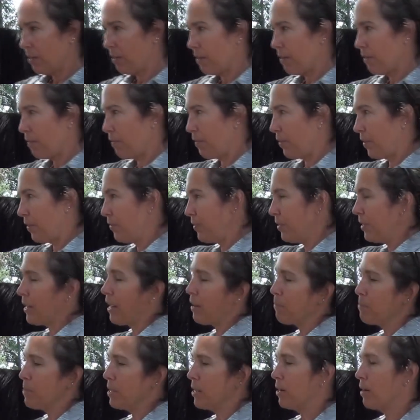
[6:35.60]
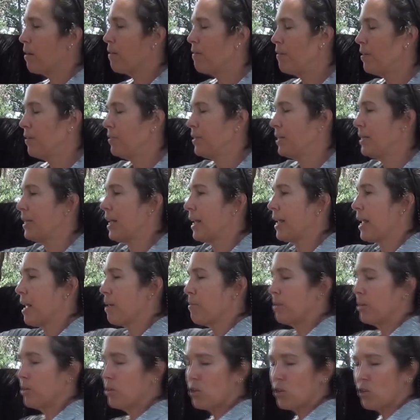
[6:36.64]
50
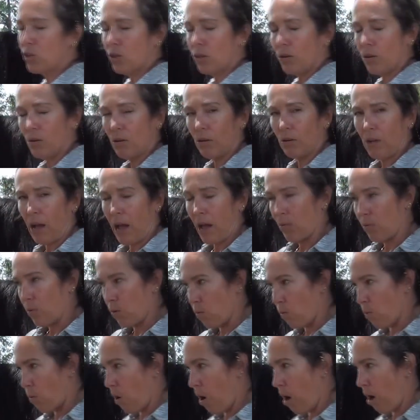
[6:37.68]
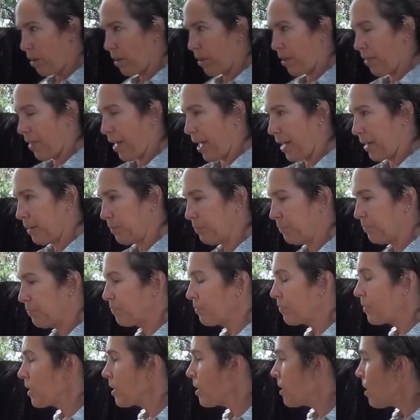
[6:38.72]
diameter circle. I will walk that.
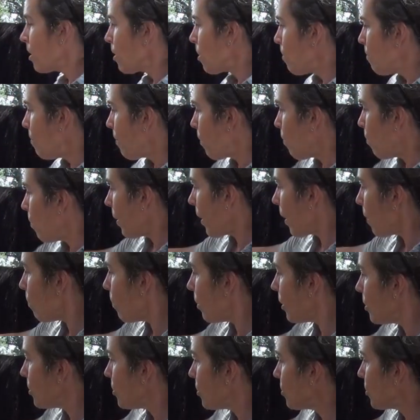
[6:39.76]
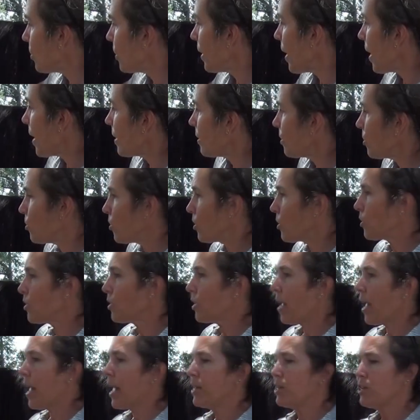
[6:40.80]
But what I want to do today is just
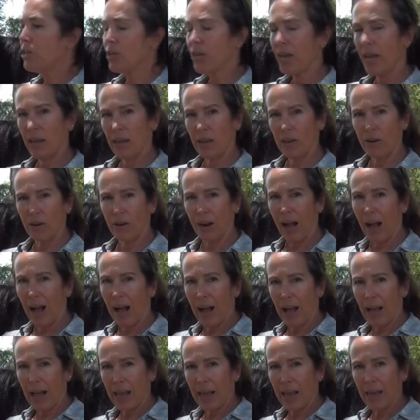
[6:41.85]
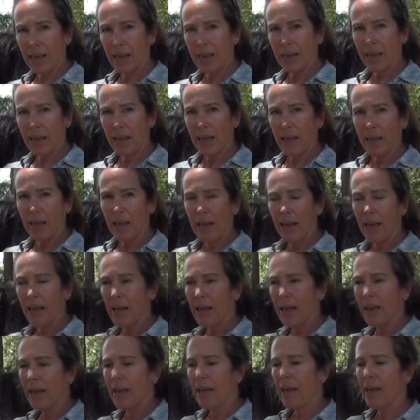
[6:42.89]
educate your eye,
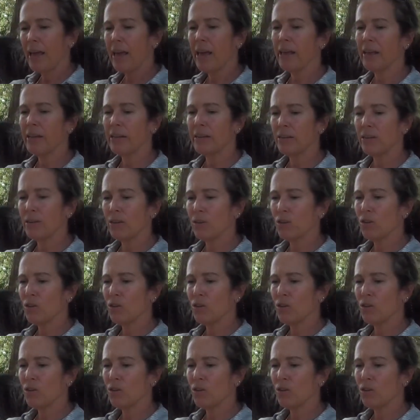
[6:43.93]
and